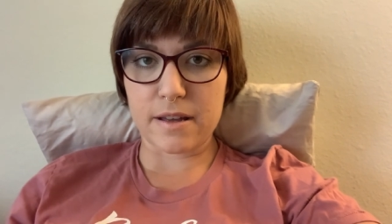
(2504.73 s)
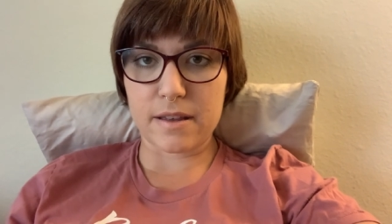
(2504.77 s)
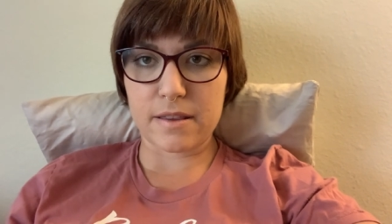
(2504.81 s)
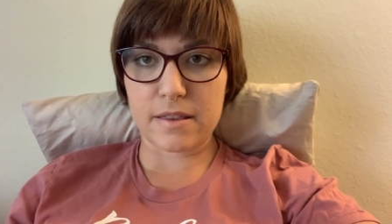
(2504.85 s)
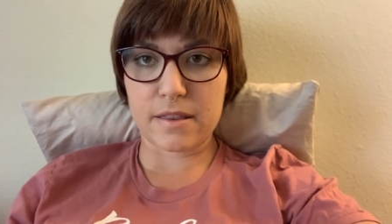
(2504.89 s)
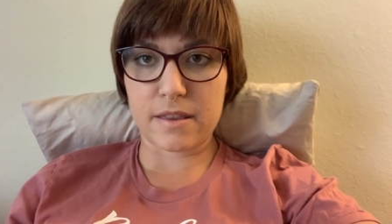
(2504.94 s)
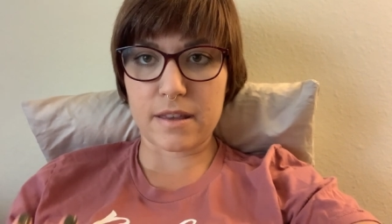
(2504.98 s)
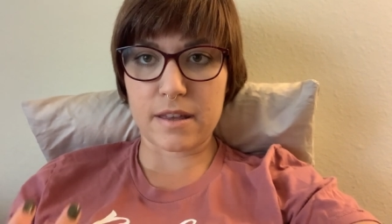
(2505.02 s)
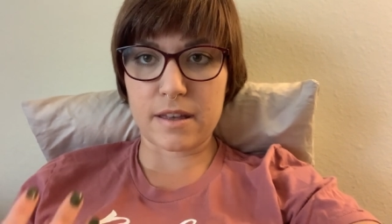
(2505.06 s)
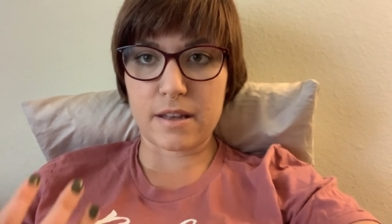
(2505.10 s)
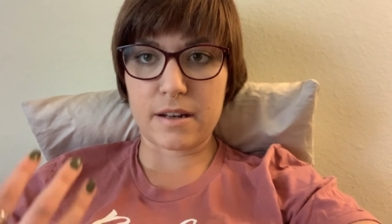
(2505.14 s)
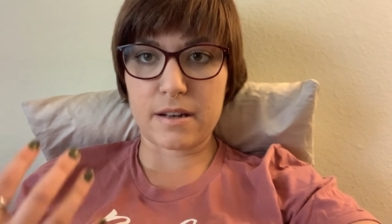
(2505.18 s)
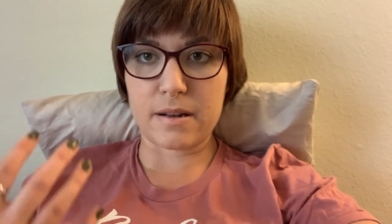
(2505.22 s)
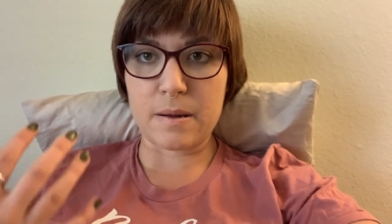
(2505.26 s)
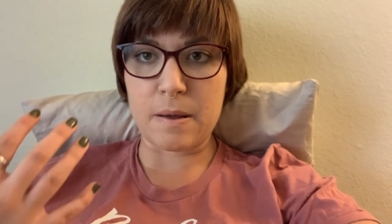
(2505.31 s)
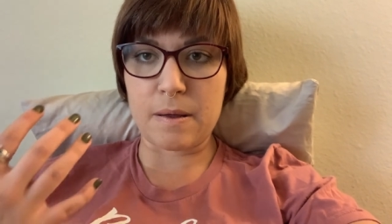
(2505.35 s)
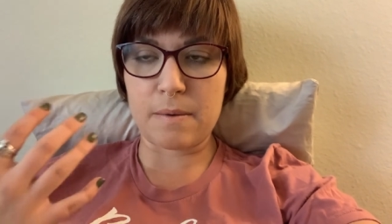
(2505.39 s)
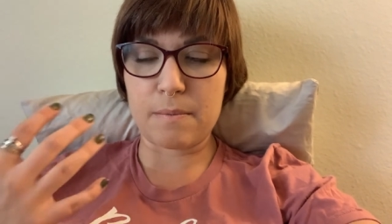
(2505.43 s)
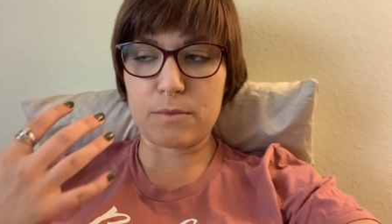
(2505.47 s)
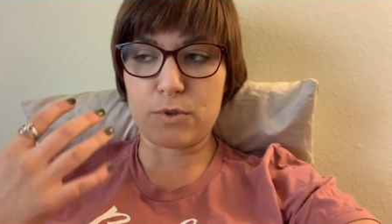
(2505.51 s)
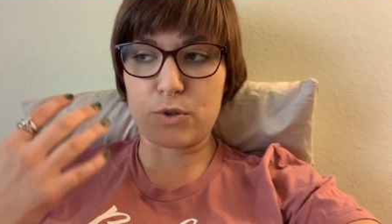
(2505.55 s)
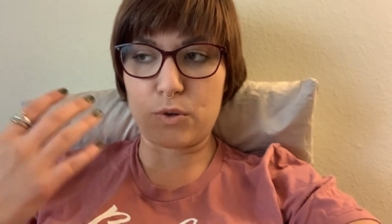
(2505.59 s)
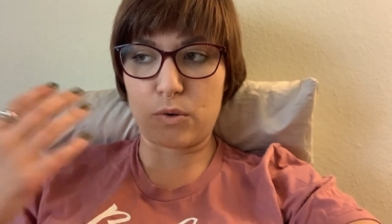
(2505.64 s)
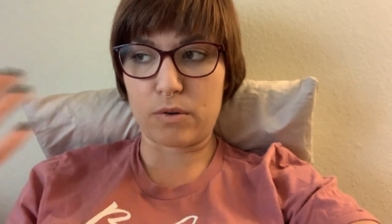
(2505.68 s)
then
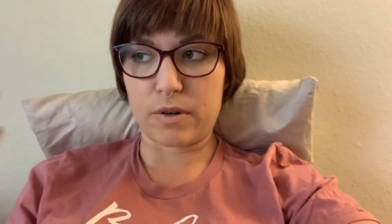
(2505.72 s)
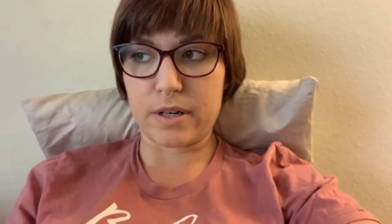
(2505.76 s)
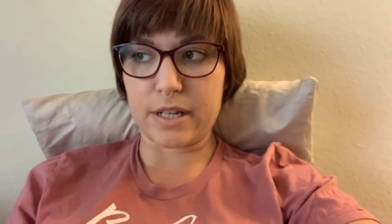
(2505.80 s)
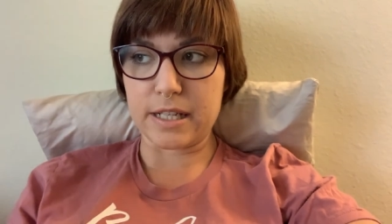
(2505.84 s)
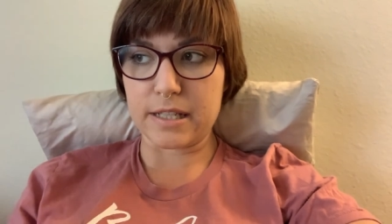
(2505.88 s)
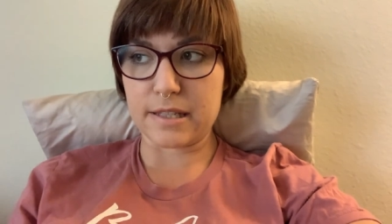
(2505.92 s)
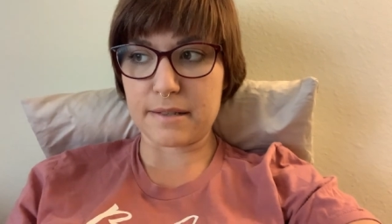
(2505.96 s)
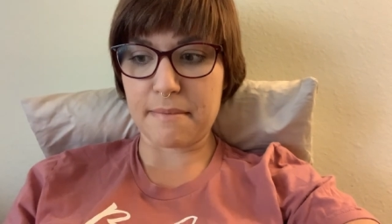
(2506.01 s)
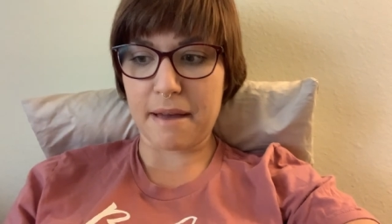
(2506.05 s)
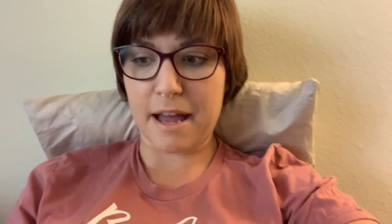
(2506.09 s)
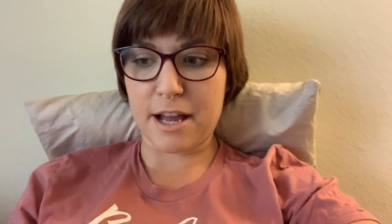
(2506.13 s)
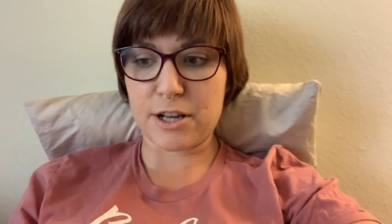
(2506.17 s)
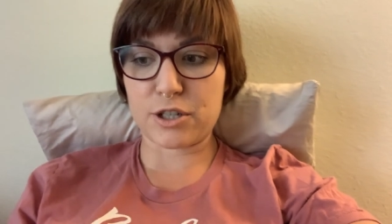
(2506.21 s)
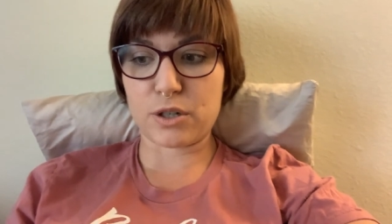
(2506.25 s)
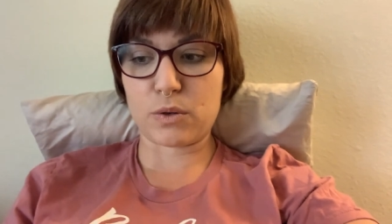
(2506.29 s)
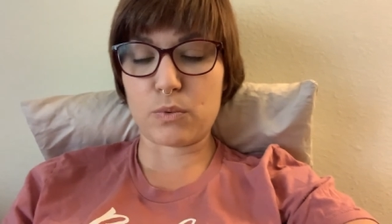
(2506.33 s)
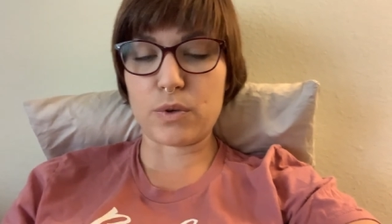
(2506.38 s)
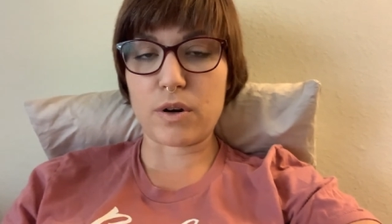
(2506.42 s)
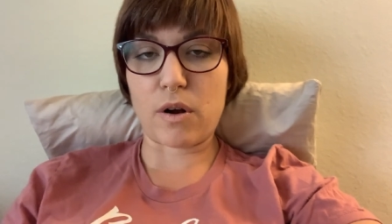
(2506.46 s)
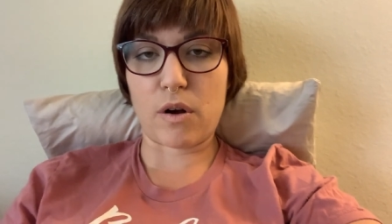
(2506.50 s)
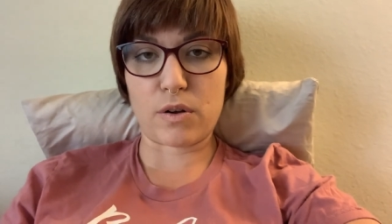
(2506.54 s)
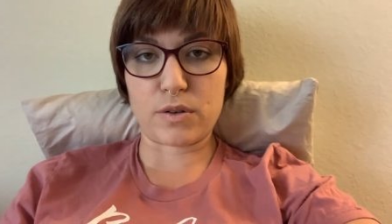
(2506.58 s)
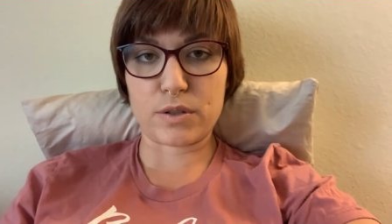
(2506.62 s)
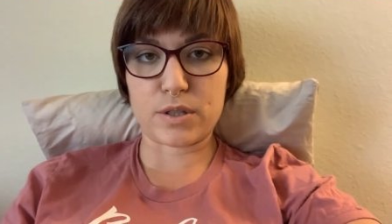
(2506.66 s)
Dorian's magic
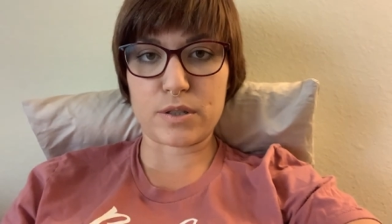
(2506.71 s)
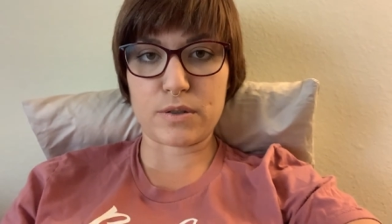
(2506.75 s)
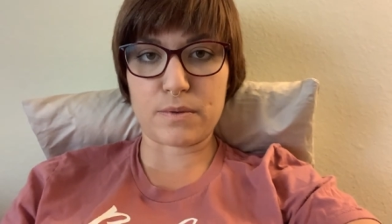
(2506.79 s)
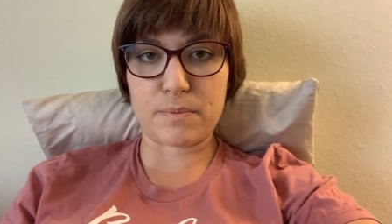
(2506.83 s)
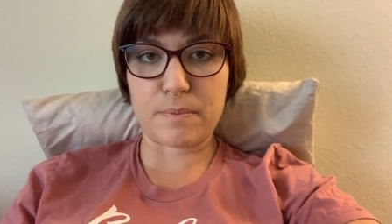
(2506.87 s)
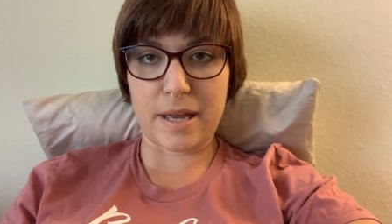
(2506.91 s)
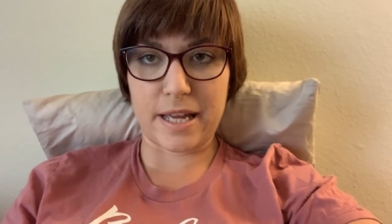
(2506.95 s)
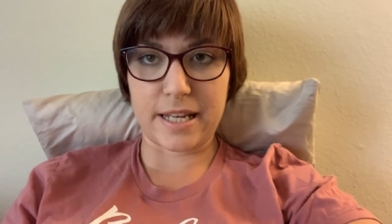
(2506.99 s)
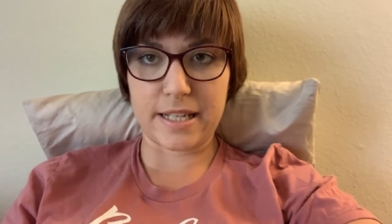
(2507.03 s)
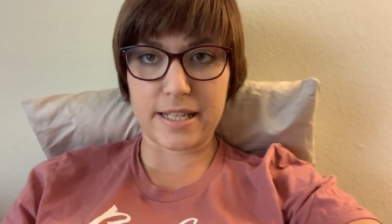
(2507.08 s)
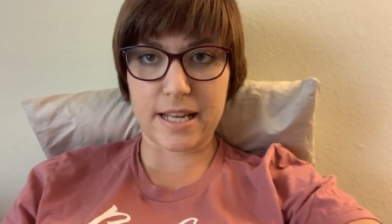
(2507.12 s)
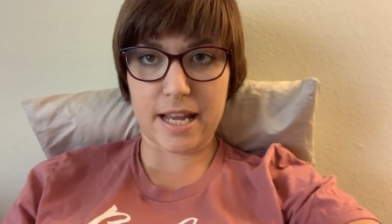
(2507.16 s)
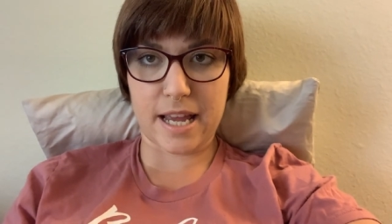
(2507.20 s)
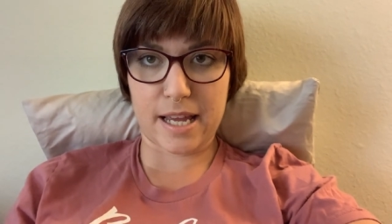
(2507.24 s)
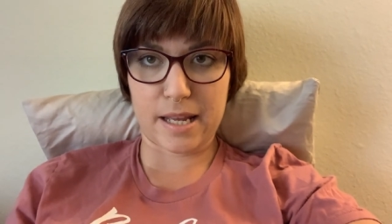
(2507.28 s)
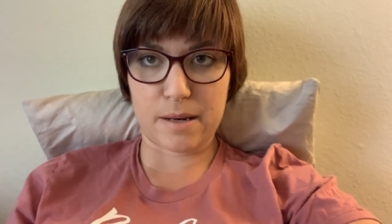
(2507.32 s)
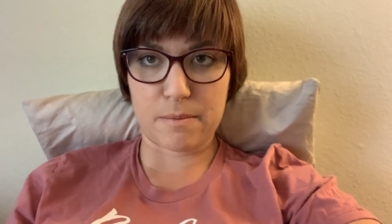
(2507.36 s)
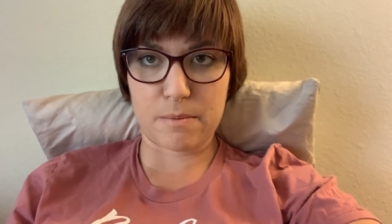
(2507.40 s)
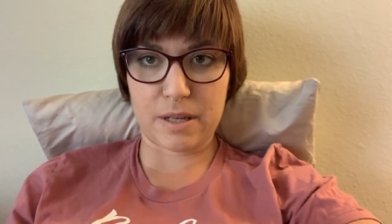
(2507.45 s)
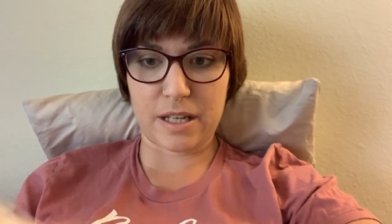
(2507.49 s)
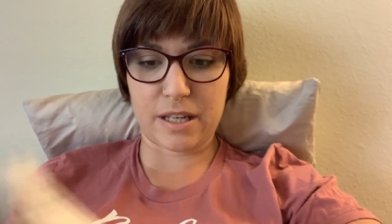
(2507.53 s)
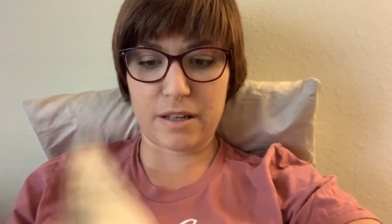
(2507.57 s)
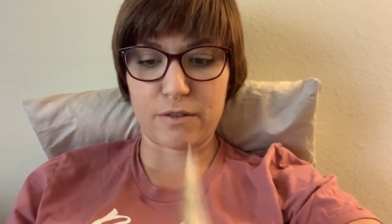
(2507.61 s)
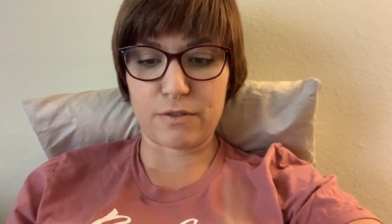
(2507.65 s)
would also maintain
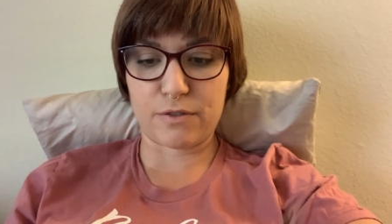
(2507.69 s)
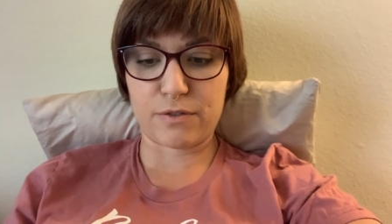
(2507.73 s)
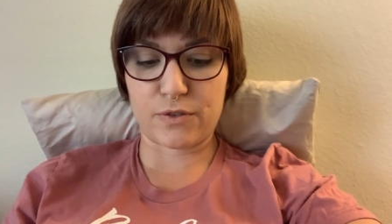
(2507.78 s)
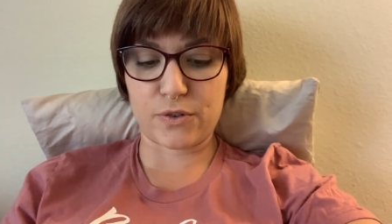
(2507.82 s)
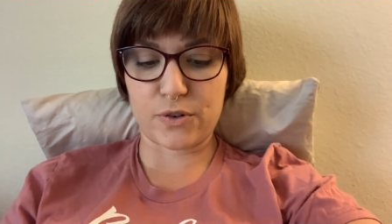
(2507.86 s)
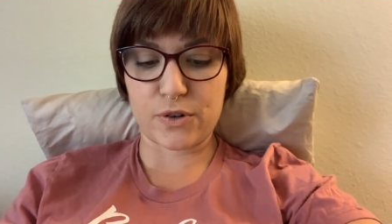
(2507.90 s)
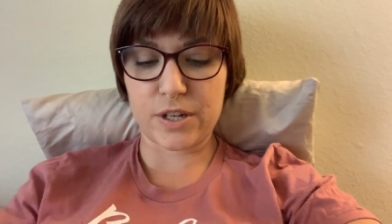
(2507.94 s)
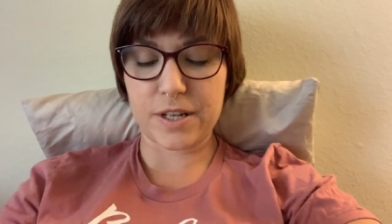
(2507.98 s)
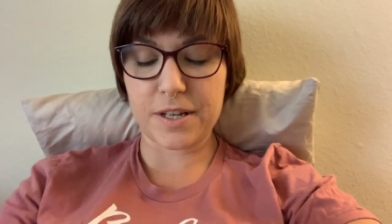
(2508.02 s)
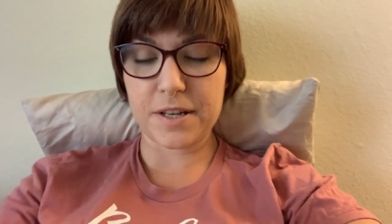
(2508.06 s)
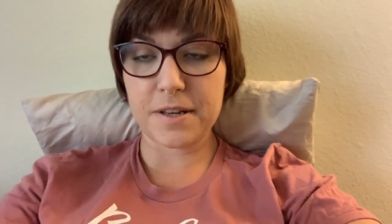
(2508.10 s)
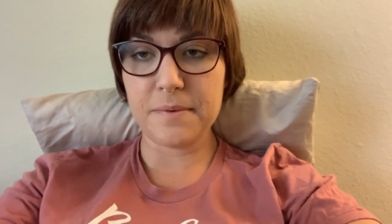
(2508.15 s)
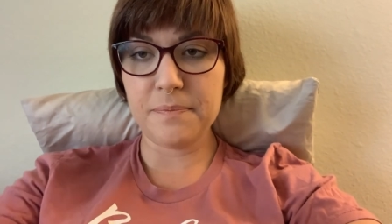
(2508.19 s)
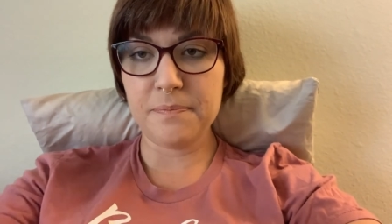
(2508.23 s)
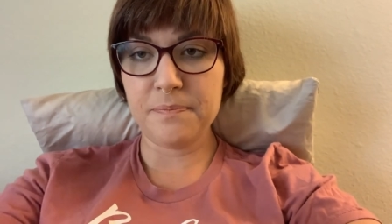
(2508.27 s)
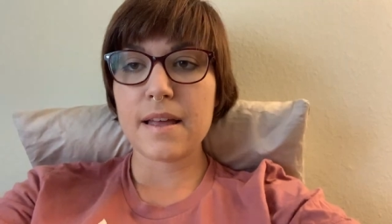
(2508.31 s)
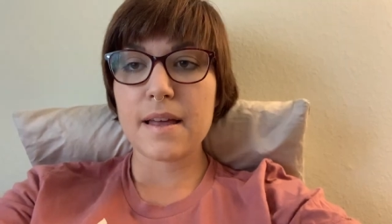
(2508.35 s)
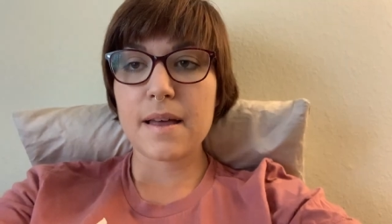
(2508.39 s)
being free.